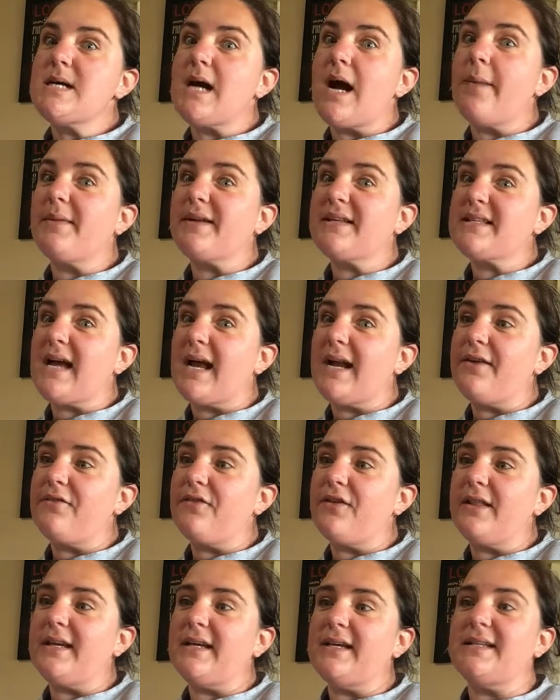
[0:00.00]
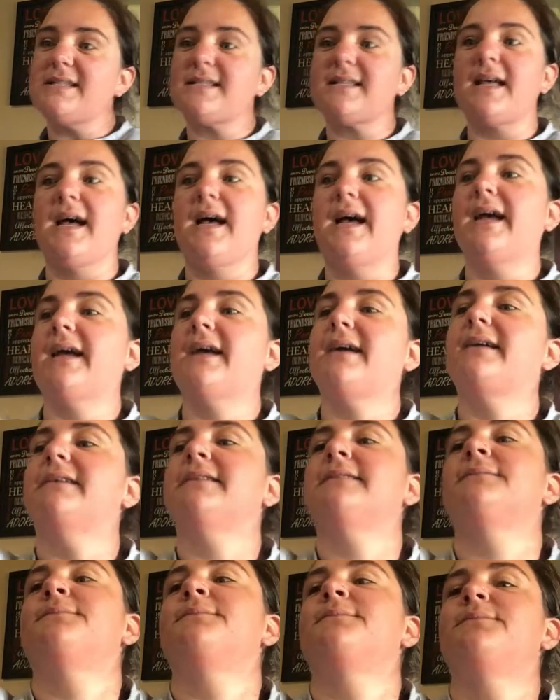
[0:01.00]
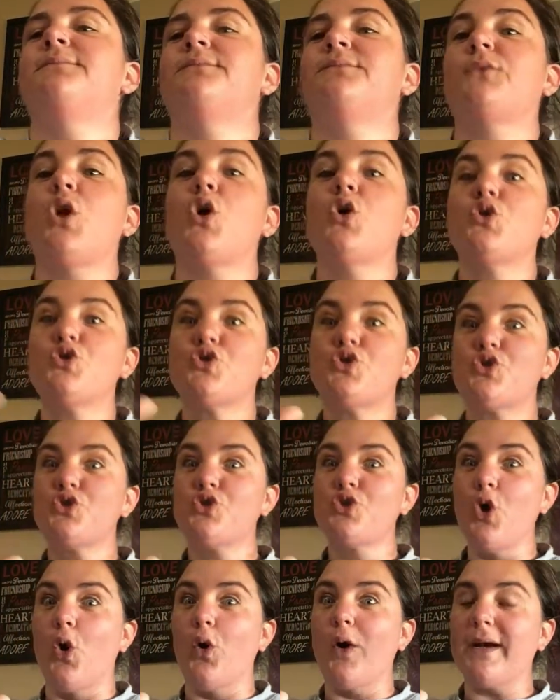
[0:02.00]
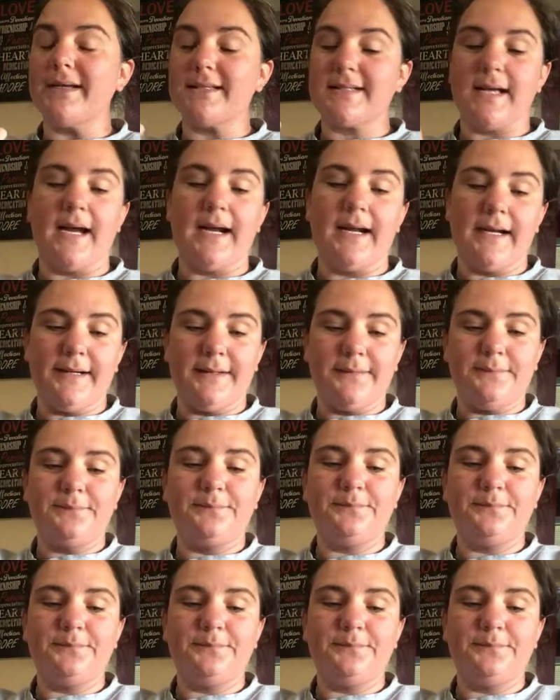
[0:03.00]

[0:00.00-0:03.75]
I'm excited for these, like so excited.